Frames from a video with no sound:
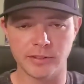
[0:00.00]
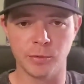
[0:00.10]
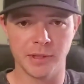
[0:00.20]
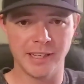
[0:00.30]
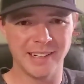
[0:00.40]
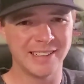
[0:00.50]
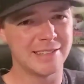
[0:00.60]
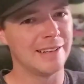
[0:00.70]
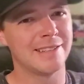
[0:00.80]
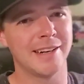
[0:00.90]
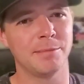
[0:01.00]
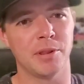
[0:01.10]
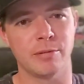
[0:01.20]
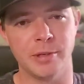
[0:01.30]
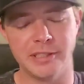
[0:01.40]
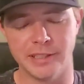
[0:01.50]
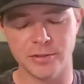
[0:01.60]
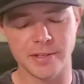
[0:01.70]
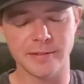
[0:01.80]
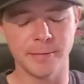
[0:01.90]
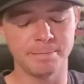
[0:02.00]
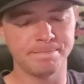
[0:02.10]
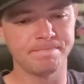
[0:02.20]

So what they did is they set up the 3-tier system,